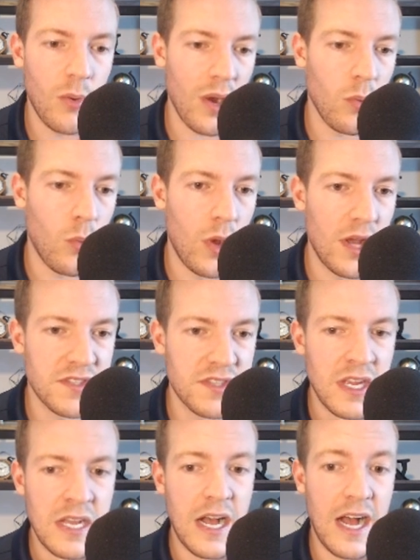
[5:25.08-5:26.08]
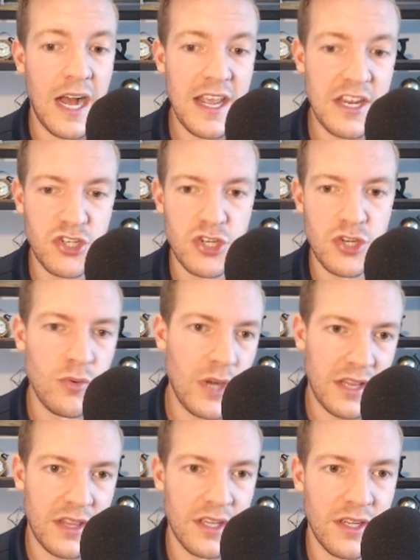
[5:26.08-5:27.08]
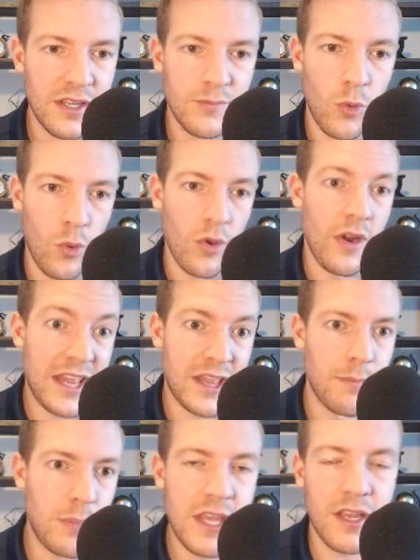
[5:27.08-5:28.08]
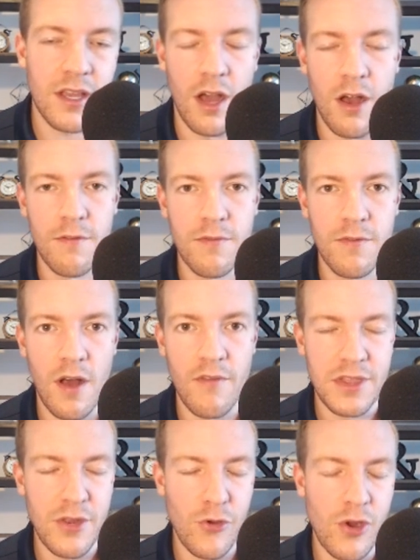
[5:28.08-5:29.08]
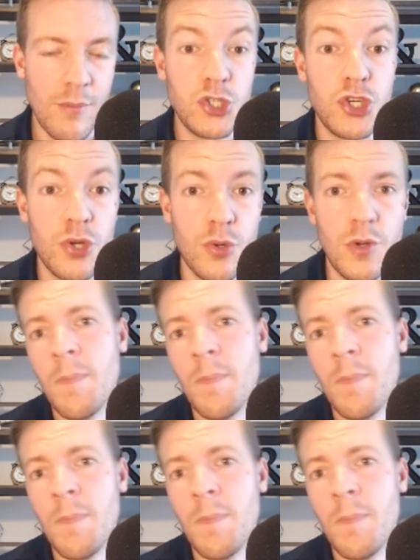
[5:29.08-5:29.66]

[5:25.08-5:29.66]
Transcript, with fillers: it was uh, in June at the or at the peak of of Ethereum in June